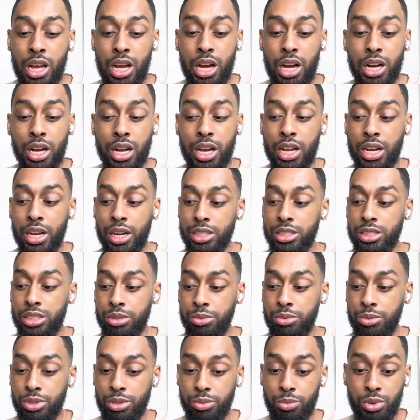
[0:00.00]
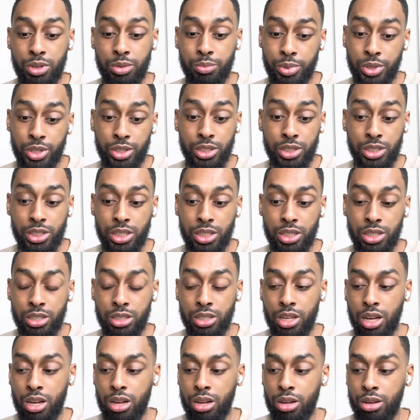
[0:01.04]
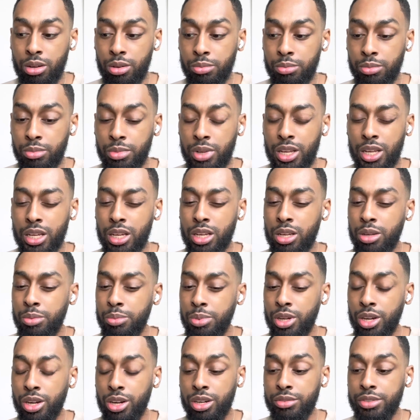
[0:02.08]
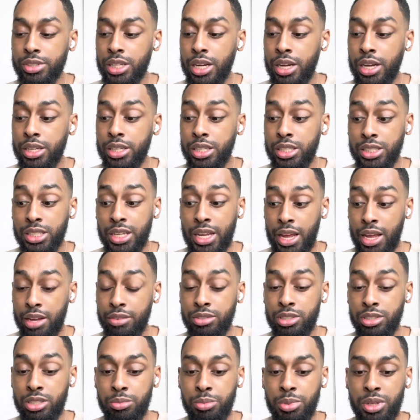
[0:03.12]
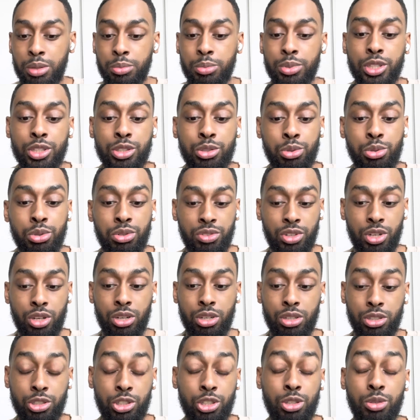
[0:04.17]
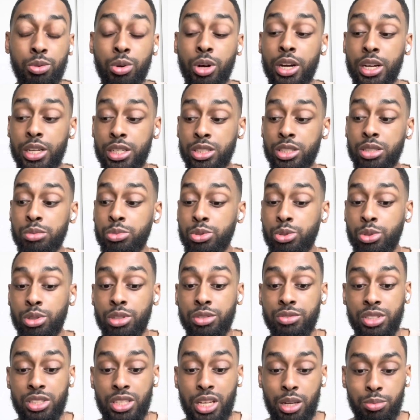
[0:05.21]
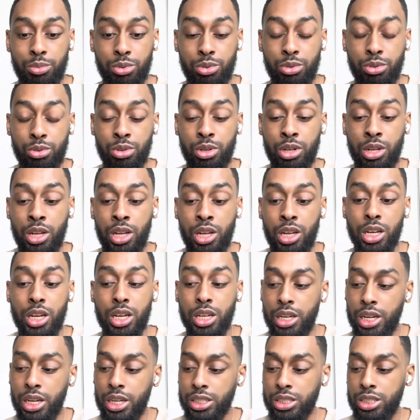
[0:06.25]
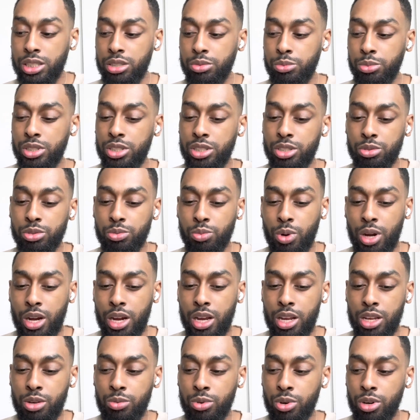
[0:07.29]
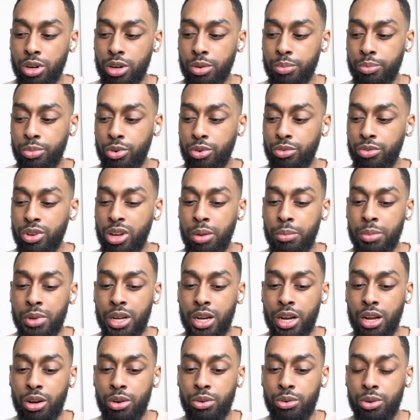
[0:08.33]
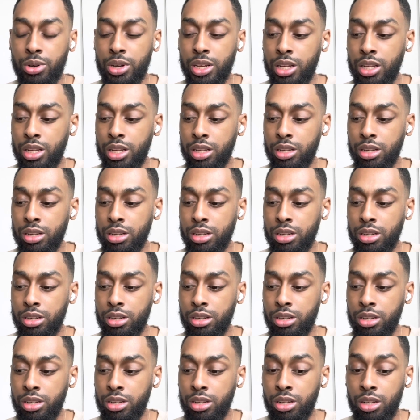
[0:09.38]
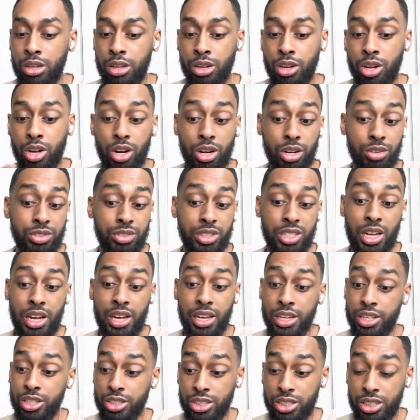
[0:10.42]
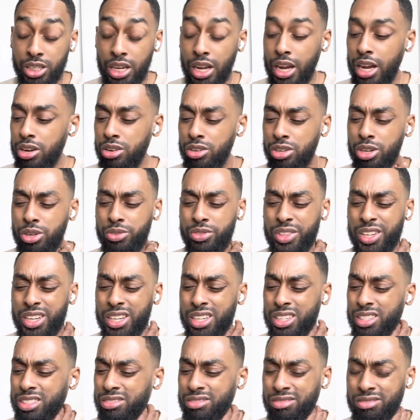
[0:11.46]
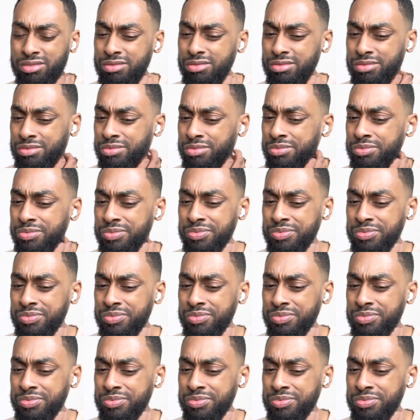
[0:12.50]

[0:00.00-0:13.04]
a connection with one person. Um, it could be an earth sign, it doesn't have to be, but the two of y'all, you are in some sort of stable connection, which is why you are both coming out in earth sign energy. I don't know, there, mm -hmm.